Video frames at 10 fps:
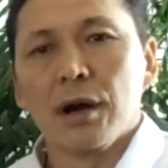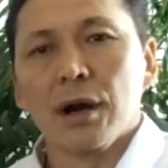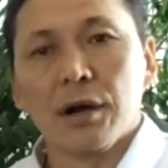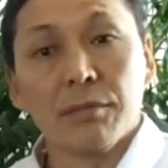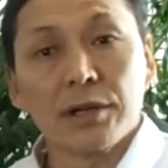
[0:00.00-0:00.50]

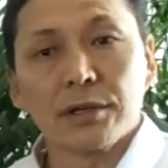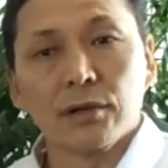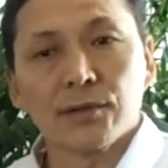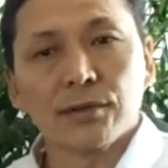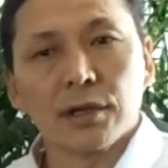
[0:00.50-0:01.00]
I might
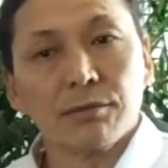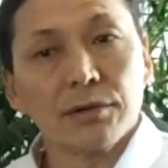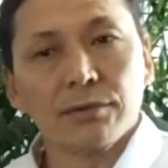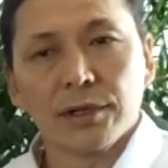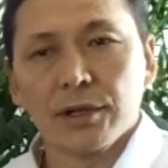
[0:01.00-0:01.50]
also come
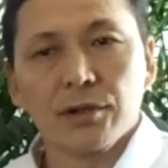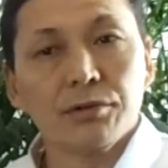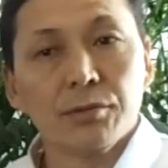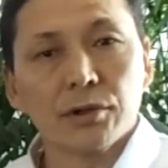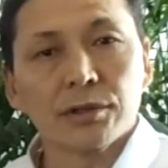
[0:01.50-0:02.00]
up with a new
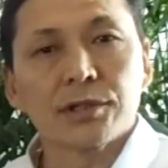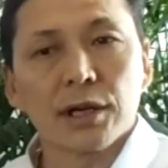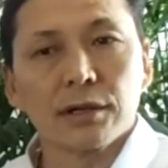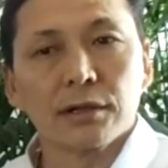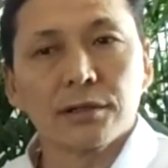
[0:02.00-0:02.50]
book
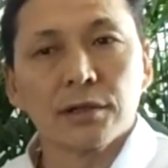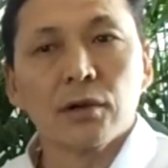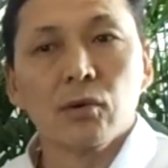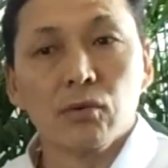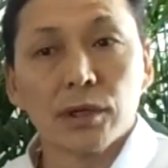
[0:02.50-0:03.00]
titled
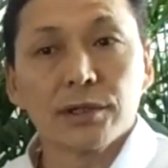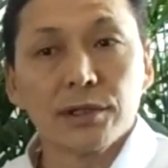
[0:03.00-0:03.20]
What